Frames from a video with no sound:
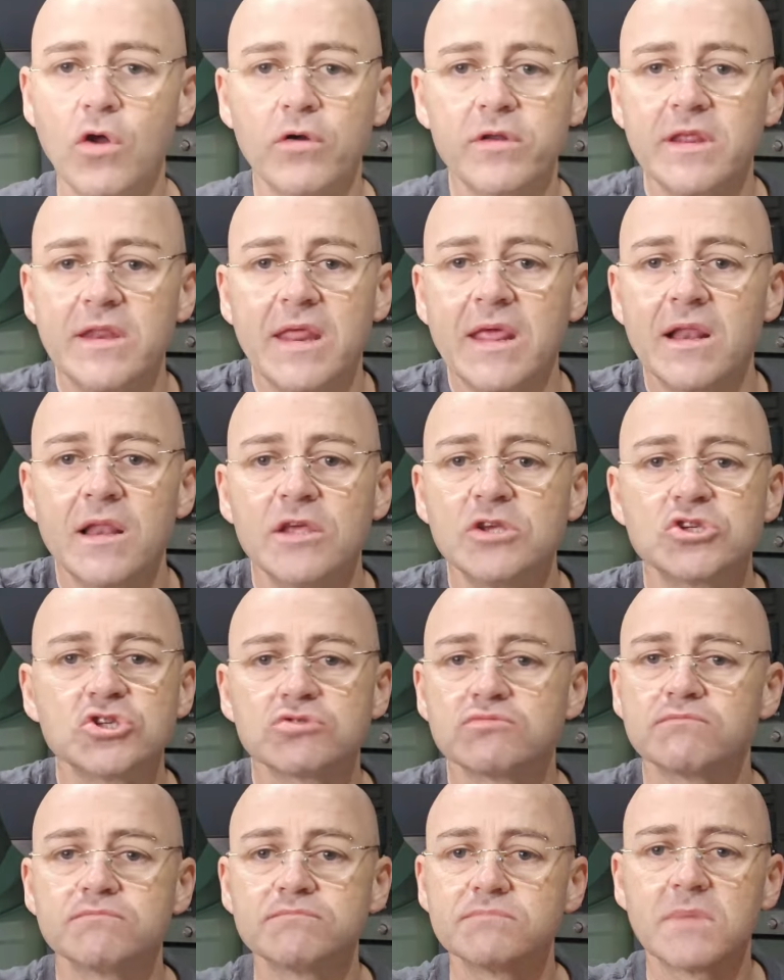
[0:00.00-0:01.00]
not in
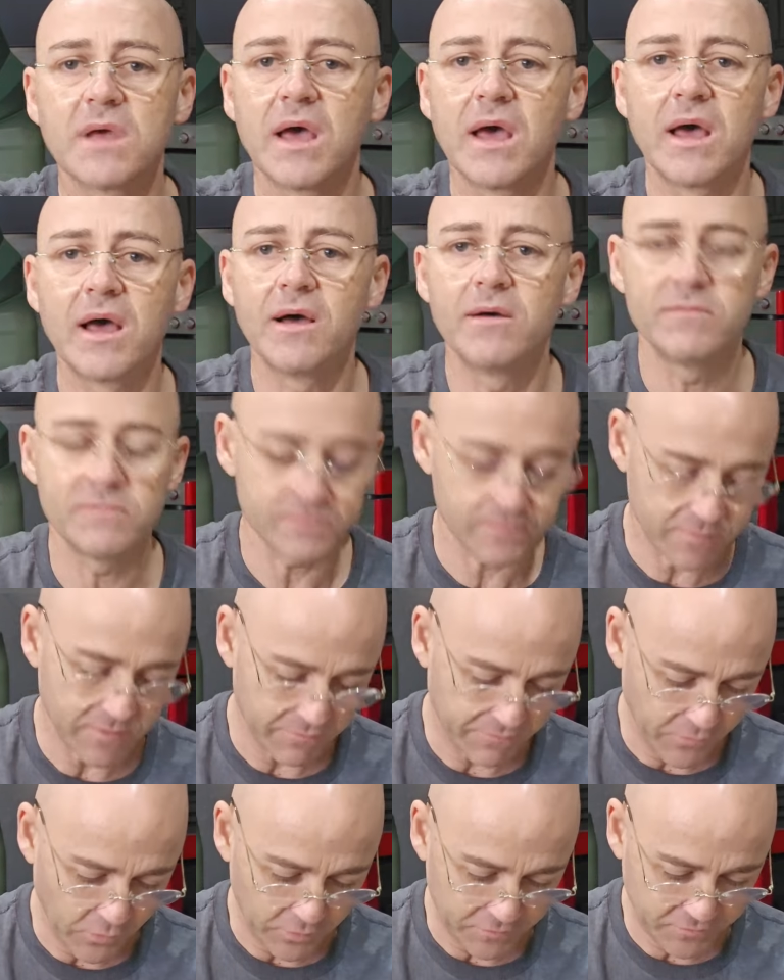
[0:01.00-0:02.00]
English.
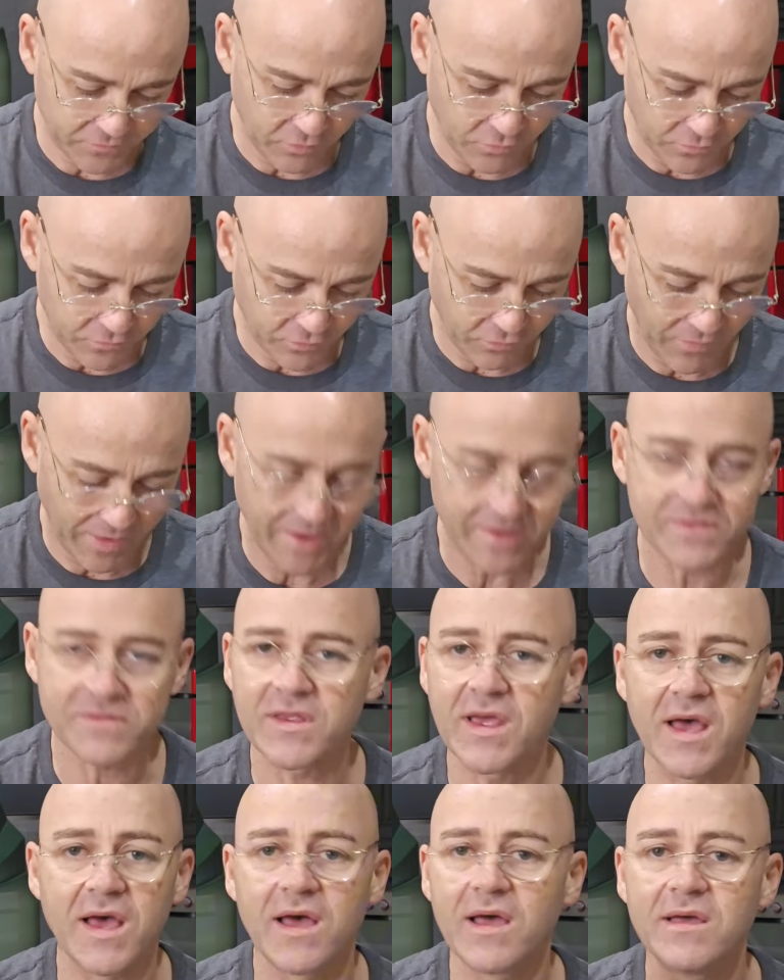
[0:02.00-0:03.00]
The first 2 tracks
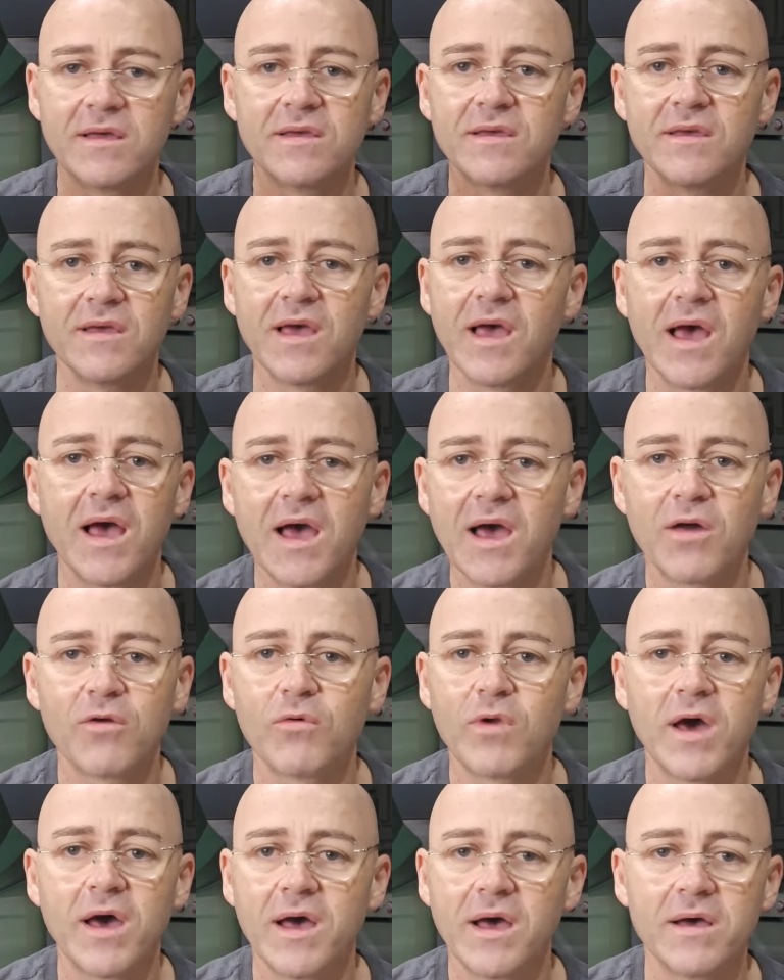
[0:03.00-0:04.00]
are
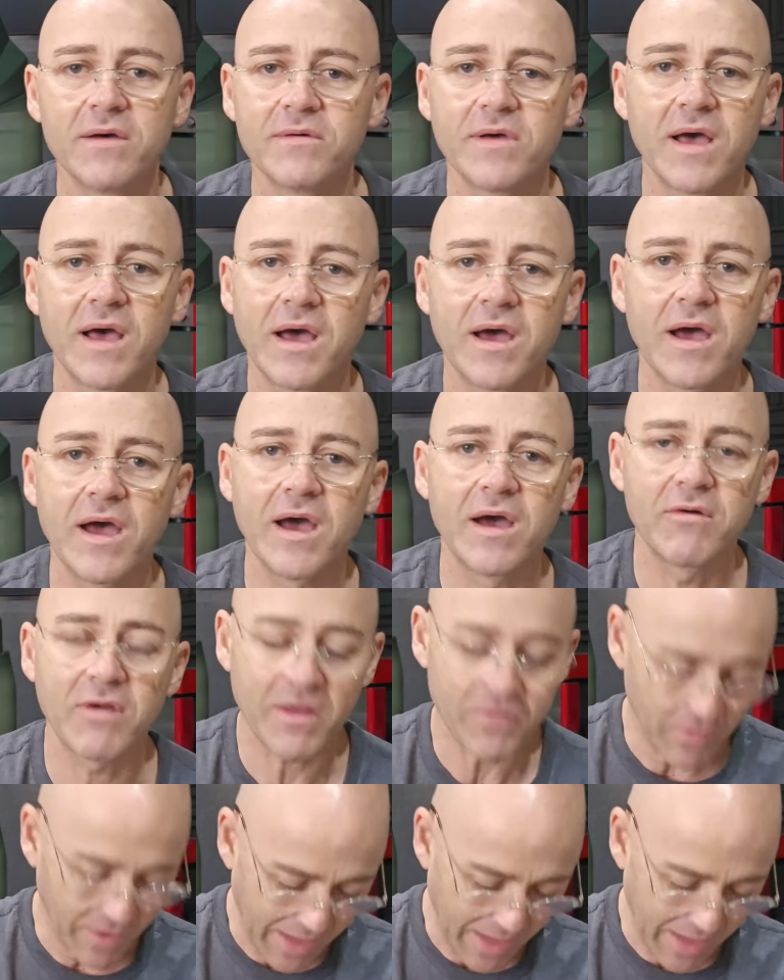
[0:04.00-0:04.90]
other